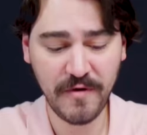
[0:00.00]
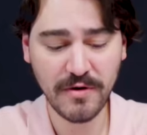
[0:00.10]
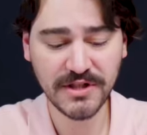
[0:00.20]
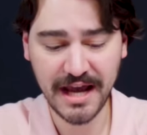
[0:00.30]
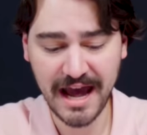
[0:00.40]

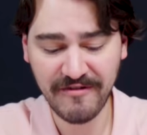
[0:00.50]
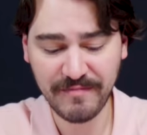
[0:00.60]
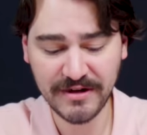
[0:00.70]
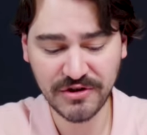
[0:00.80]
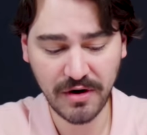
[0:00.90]
Folks have
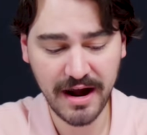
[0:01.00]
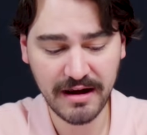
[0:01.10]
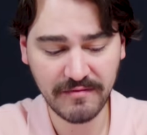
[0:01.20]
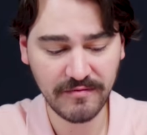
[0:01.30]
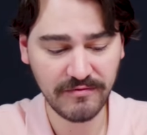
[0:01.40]
been
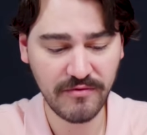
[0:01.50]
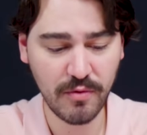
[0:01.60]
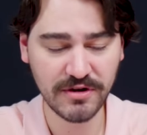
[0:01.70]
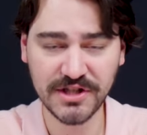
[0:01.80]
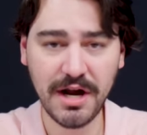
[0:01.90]
trying
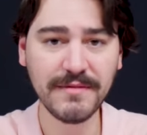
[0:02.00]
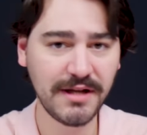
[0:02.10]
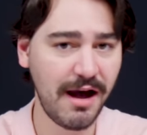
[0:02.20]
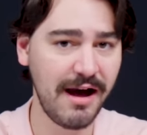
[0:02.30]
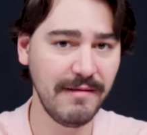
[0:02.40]
for some
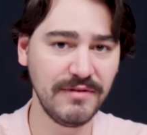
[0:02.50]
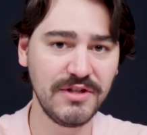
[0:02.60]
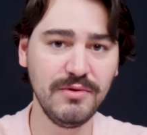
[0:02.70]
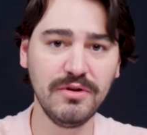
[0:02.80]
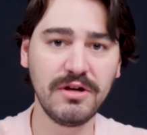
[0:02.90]
time
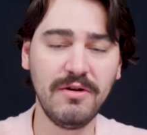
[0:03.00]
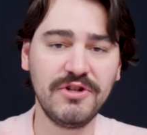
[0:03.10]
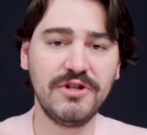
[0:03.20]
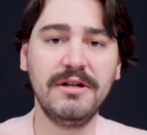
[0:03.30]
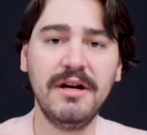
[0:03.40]
to
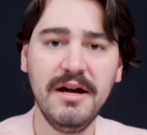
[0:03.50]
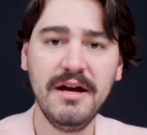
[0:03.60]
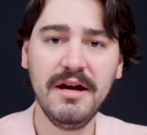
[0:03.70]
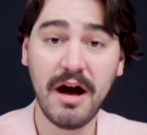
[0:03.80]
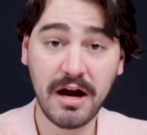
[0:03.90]
culture
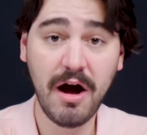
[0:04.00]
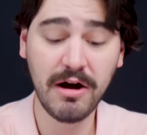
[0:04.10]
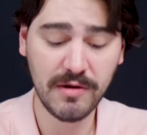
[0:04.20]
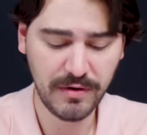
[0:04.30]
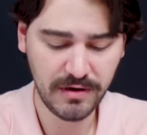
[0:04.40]
a
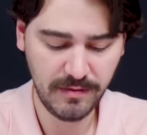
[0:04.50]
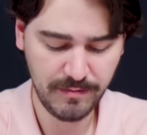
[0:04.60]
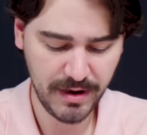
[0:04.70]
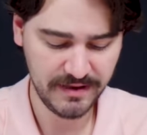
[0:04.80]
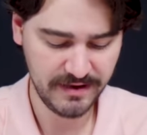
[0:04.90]
conch pearl,
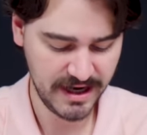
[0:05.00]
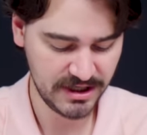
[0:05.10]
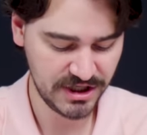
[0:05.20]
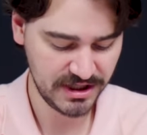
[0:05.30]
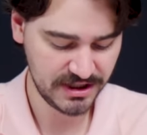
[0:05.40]
but
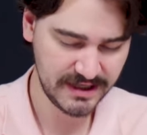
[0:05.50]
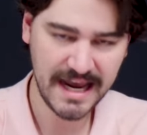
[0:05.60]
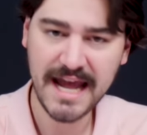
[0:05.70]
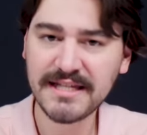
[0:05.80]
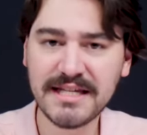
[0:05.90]
it just
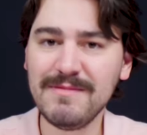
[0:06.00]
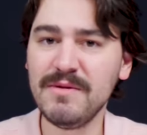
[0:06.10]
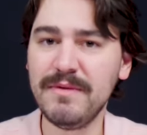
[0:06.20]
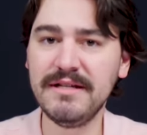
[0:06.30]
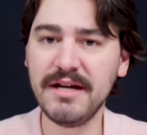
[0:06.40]
can't seem to
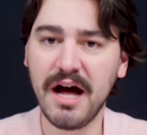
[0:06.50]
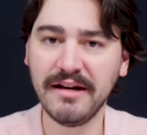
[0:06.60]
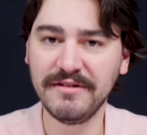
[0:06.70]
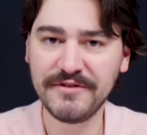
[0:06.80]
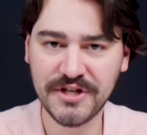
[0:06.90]
be
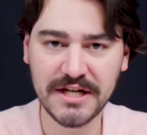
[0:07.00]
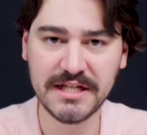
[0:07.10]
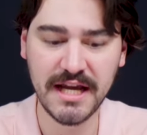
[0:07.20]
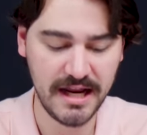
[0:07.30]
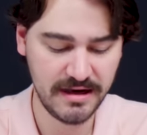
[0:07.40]
done just
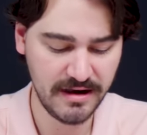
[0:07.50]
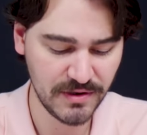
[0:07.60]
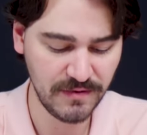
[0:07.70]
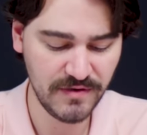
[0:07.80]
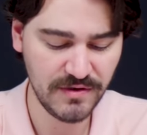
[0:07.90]
yet.
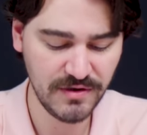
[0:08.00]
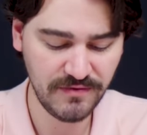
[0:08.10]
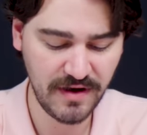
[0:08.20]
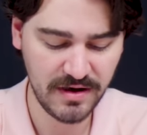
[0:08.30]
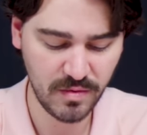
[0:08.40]
So if you do
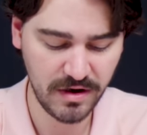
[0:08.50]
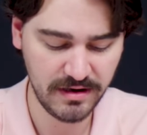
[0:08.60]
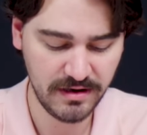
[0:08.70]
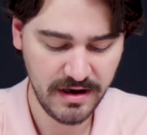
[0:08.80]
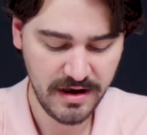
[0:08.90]
find
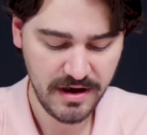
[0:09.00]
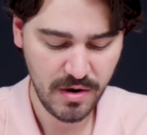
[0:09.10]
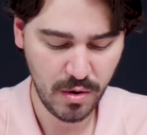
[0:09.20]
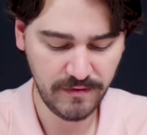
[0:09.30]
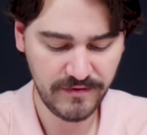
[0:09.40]
one,
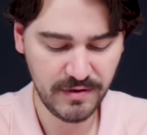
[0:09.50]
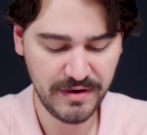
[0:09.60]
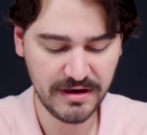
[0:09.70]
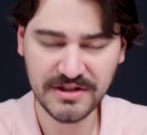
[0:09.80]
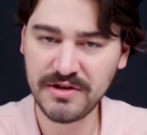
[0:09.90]
or if you're
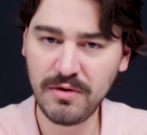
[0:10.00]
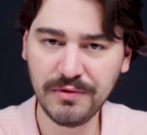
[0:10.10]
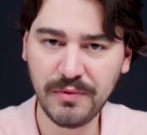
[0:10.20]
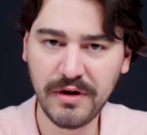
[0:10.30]
being sold